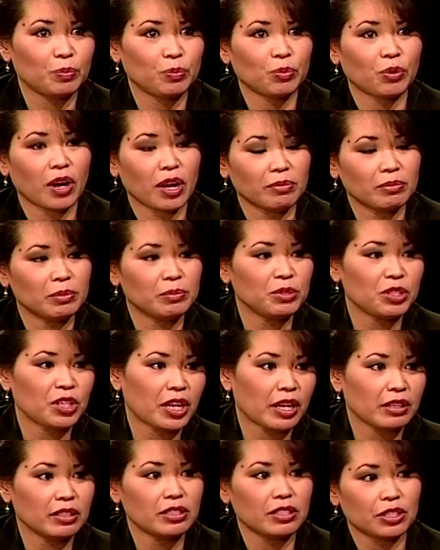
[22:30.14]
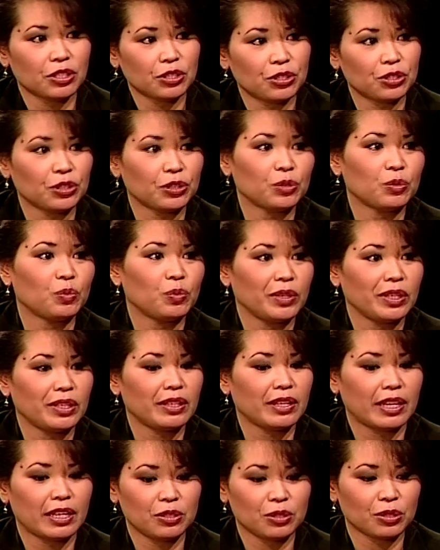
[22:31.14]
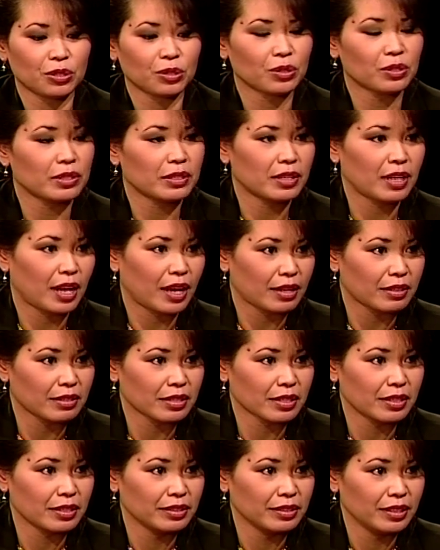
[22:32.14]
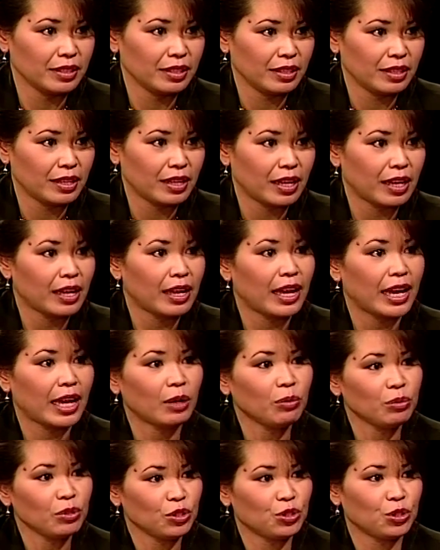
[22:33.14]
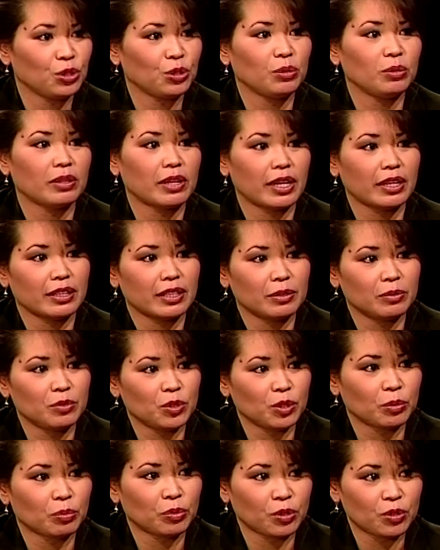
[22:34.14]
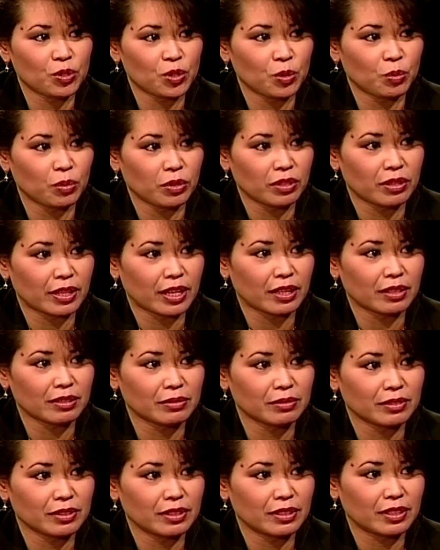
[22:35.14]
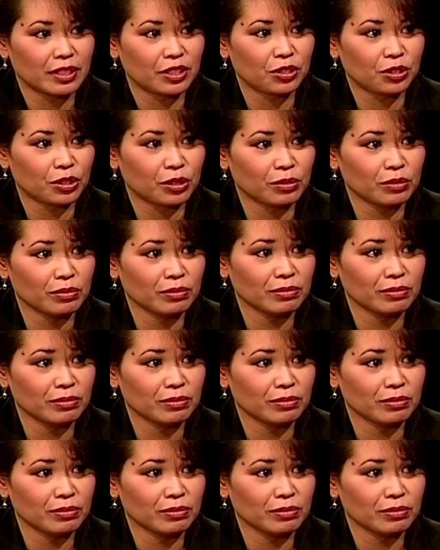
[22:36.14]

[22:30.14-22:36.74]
problem, challenge, issue with a certain task, how would you like them to approach you with that issue?